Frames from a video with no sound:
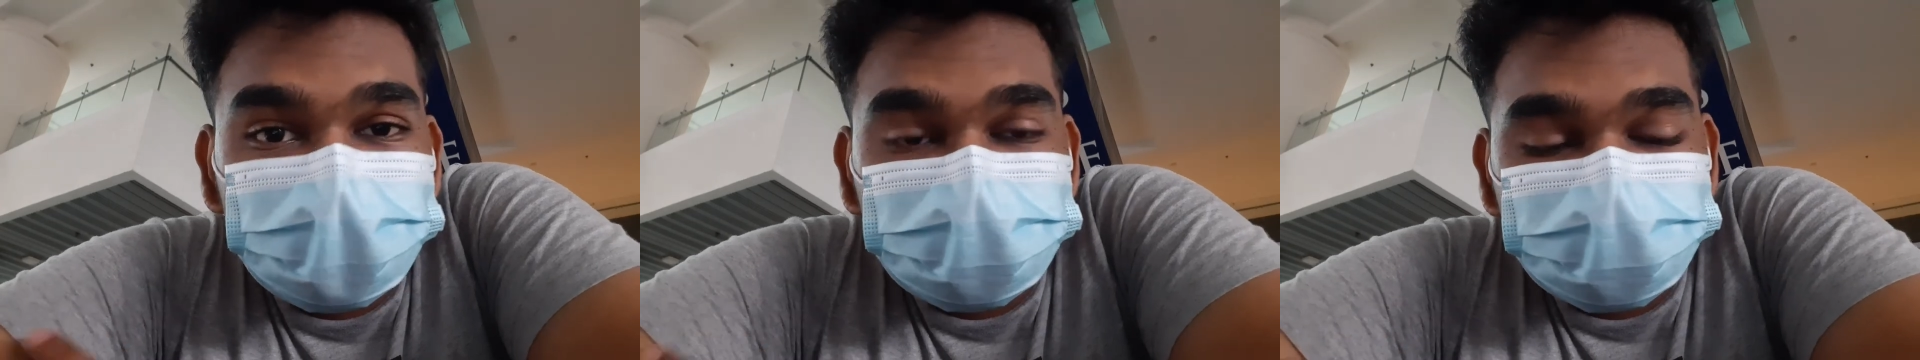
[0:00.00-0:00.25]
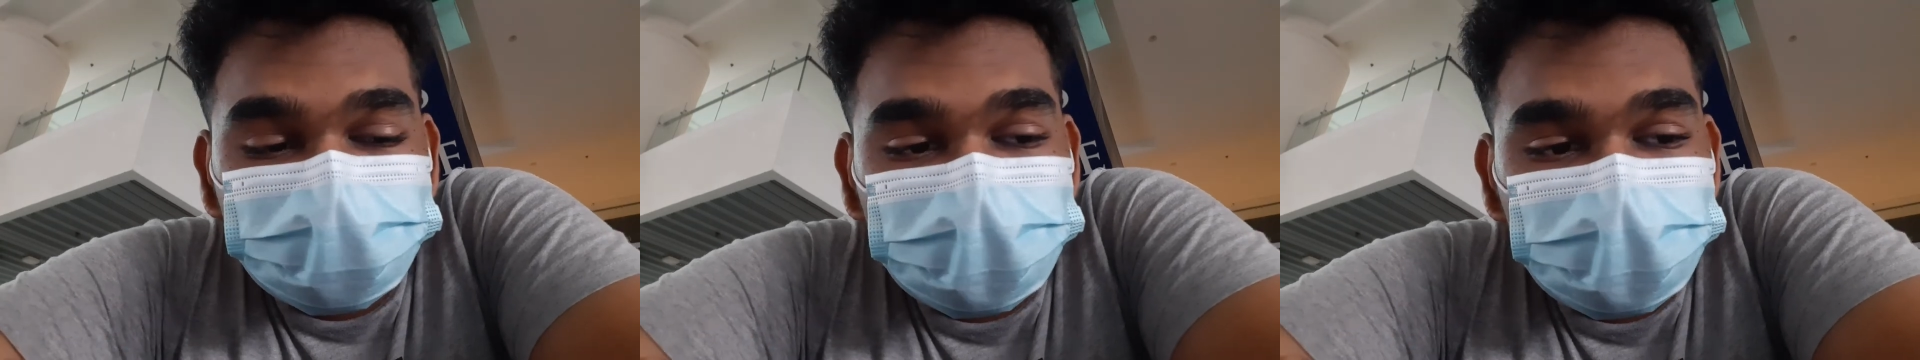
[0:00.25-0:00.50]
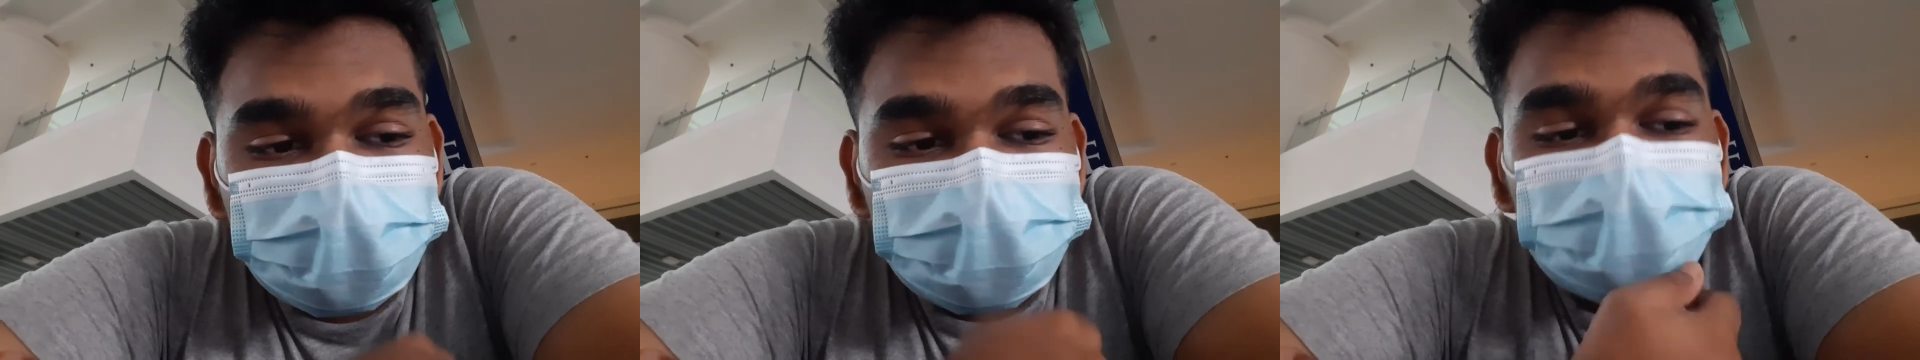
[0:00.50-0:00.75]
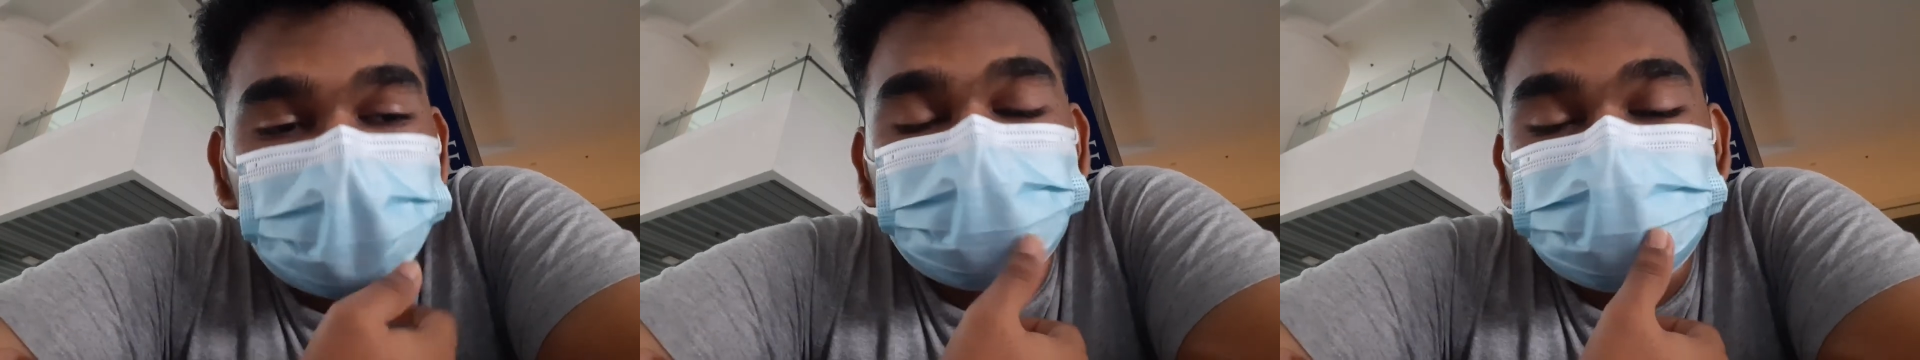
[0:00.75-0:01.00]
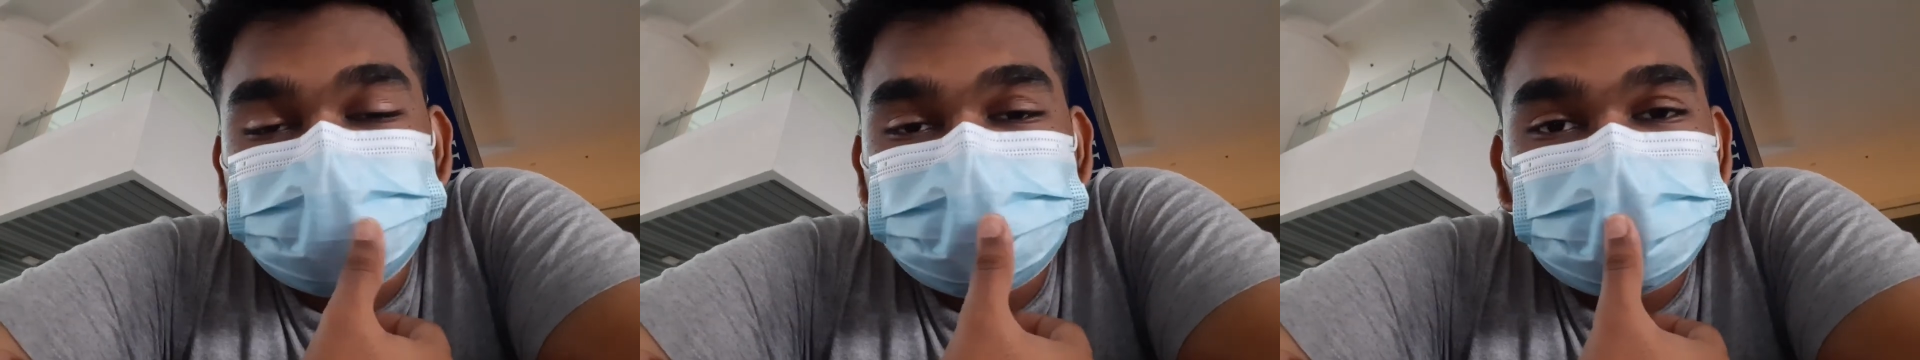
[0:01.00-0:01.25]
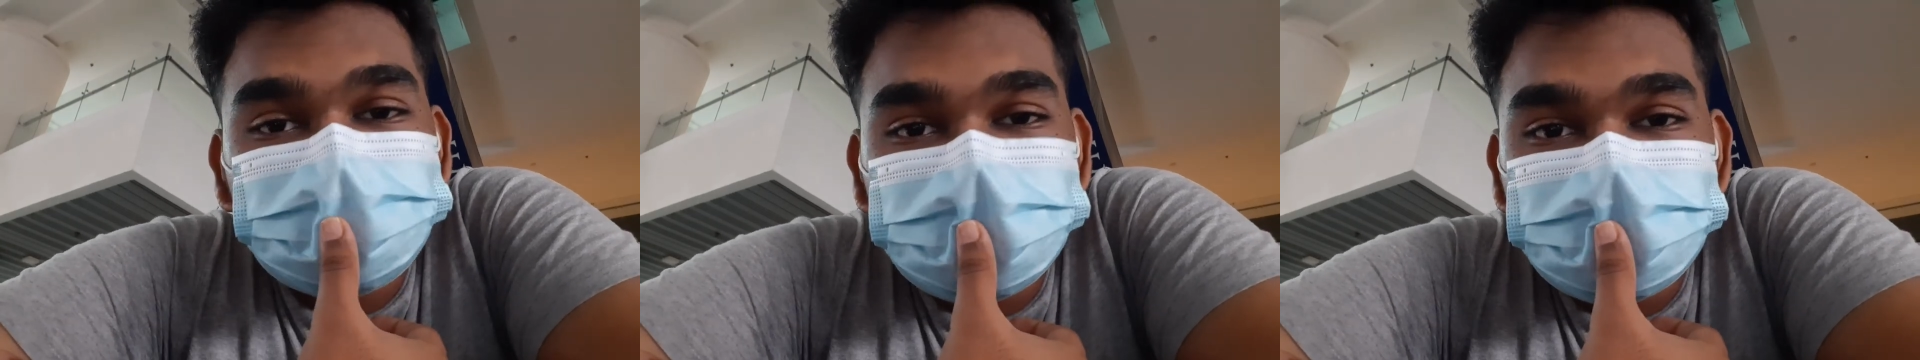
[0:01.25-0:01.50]
but for now I was
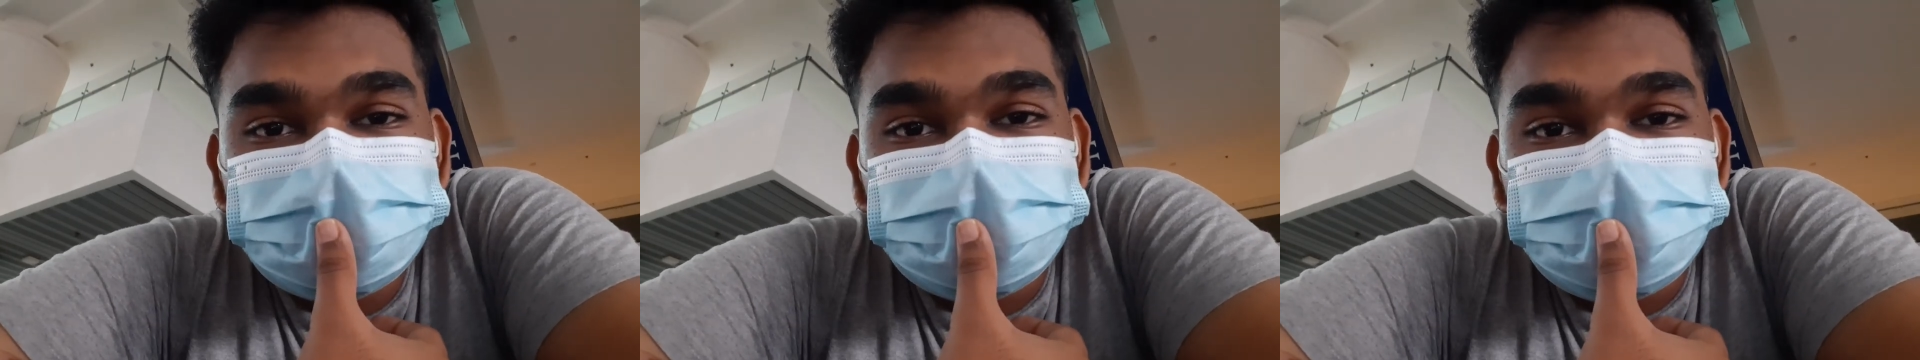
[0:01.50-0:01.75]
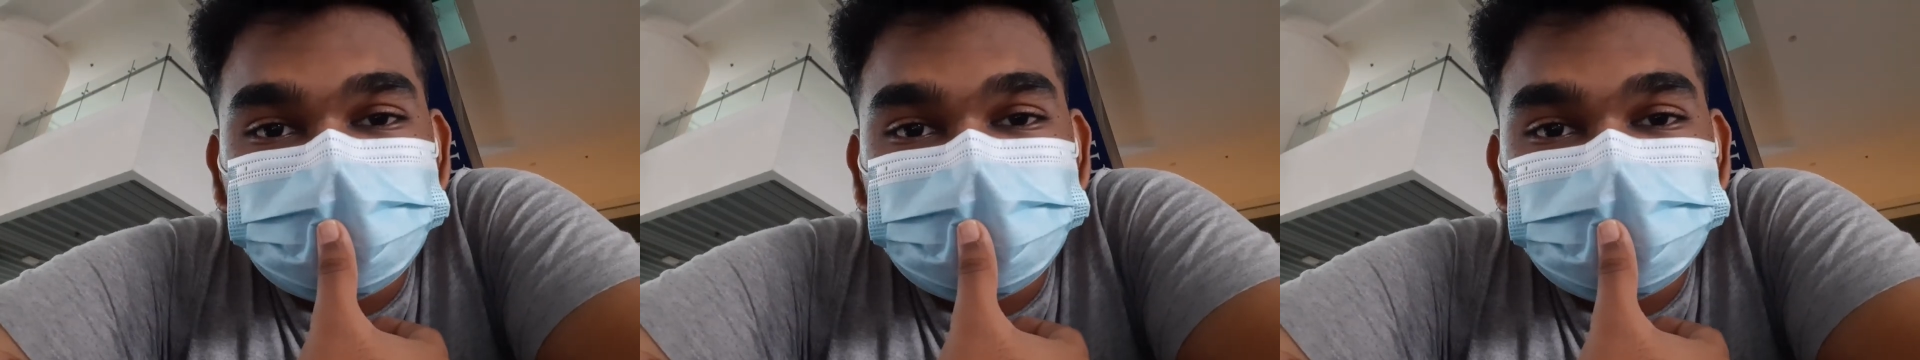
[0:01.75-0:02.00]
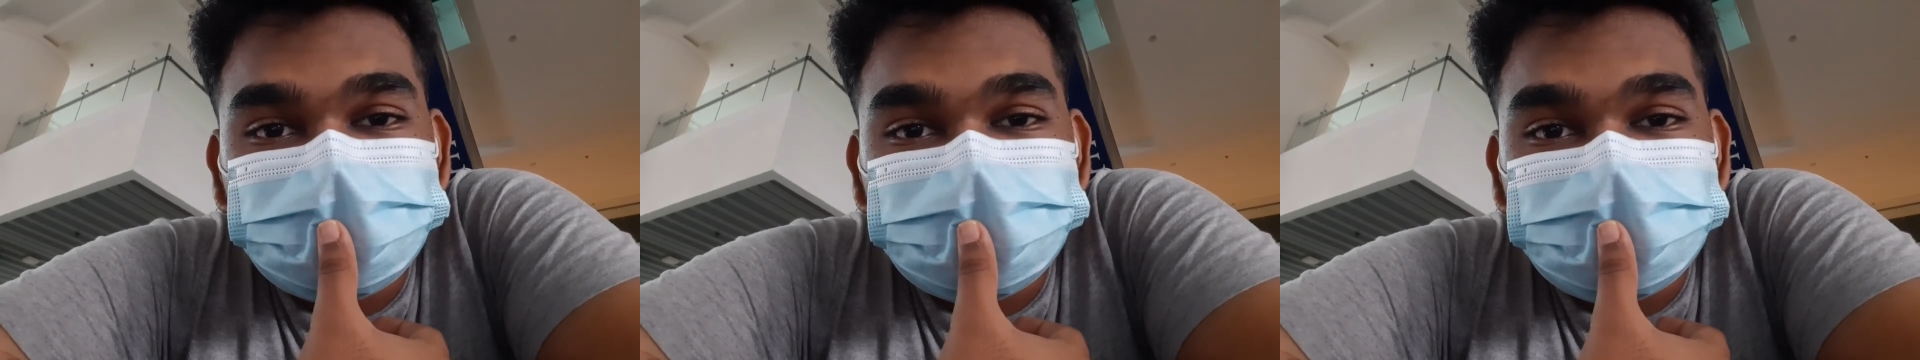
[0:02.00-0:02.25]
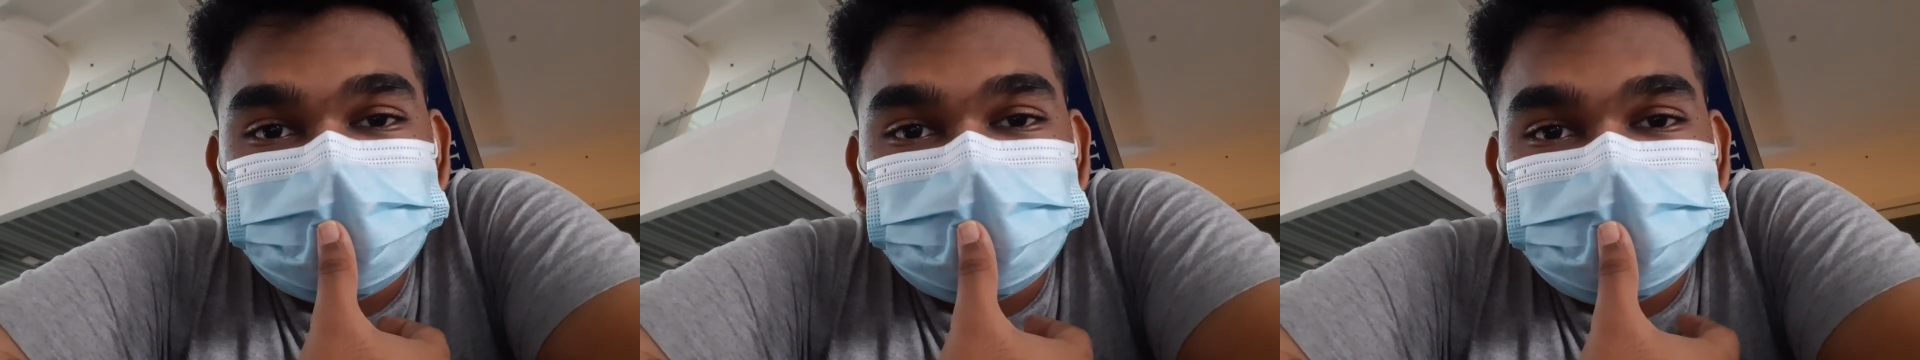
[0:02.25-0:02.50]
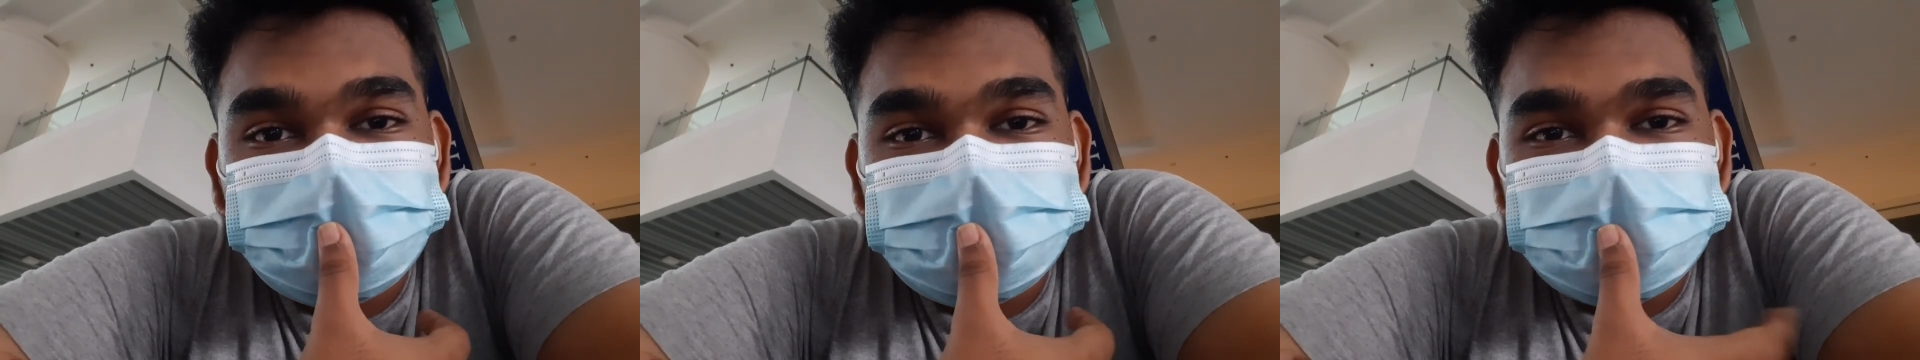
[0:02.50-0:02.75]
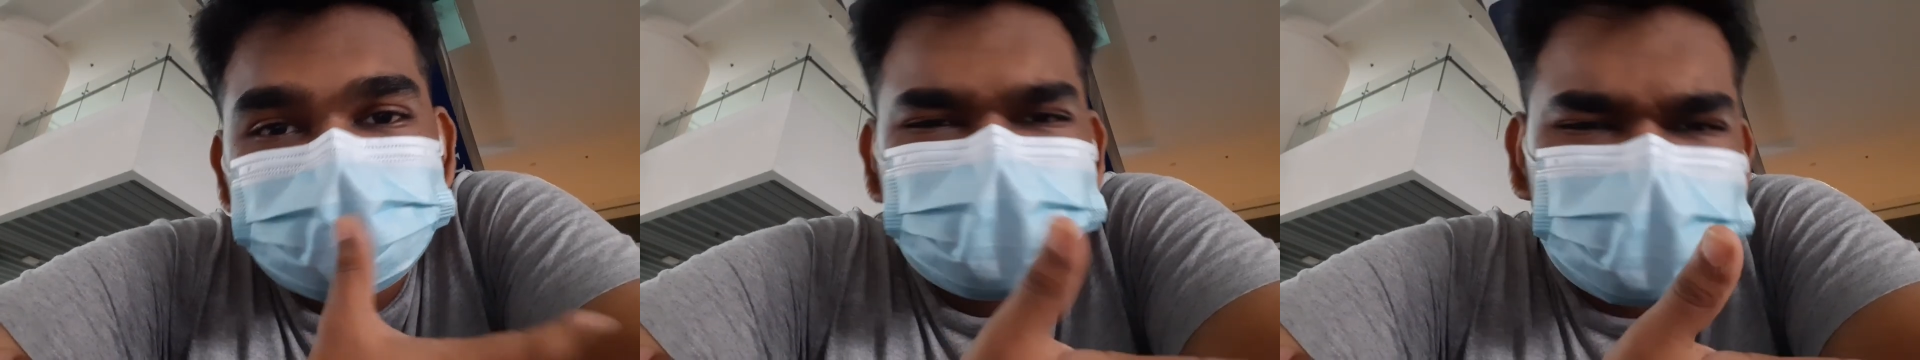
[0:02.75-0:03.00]
thinking to do
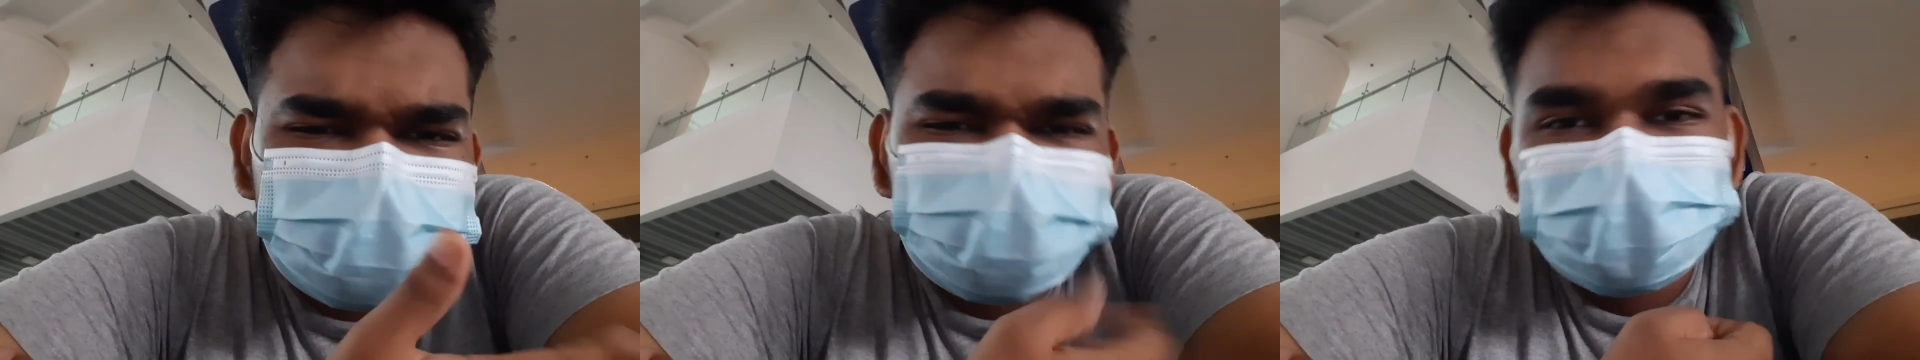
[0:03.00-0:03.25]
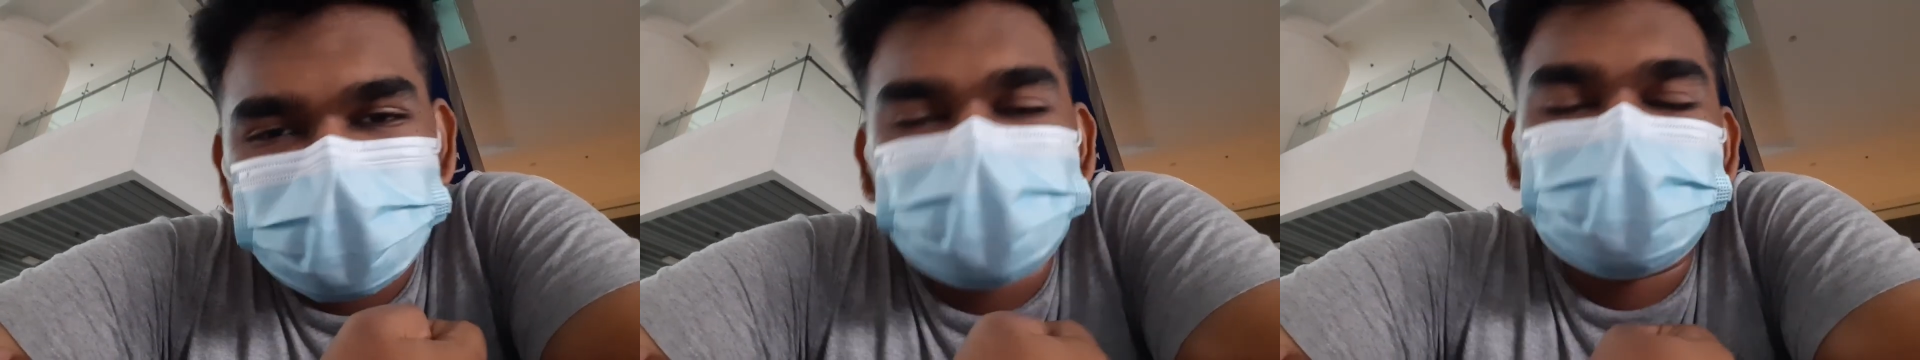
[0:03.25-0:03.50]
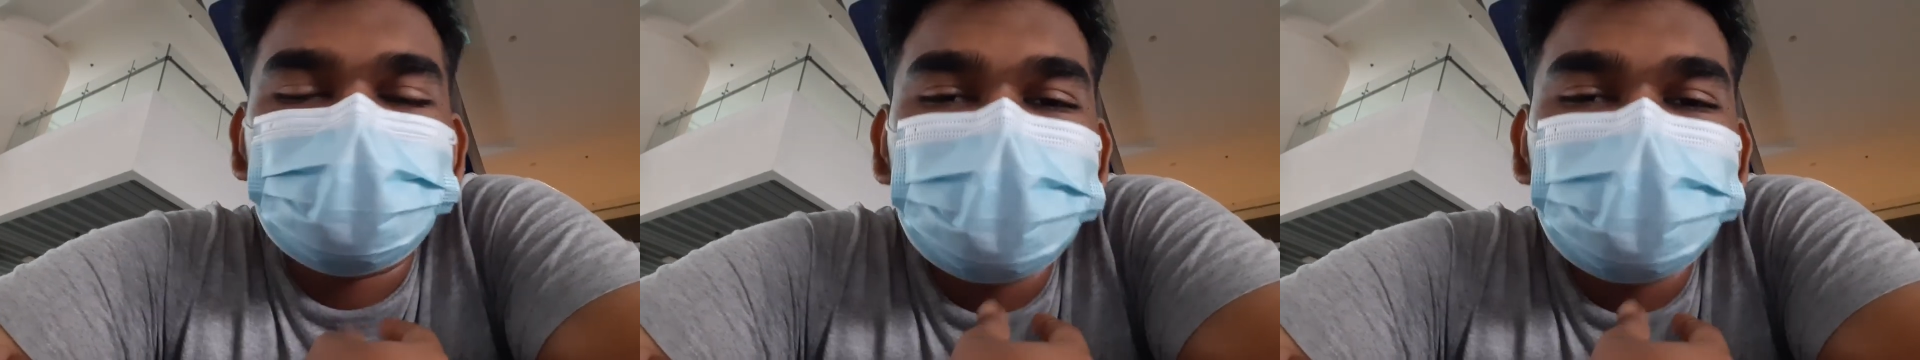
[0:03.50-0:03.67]
something,